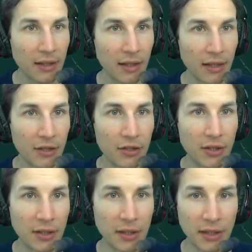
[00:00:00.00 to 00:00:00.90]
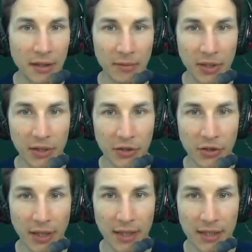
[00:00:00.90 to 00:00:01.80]
HDD image
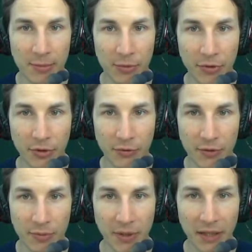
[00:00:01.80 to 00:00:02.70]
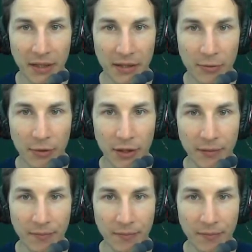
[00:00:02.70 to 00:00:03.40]
that's produced by this one.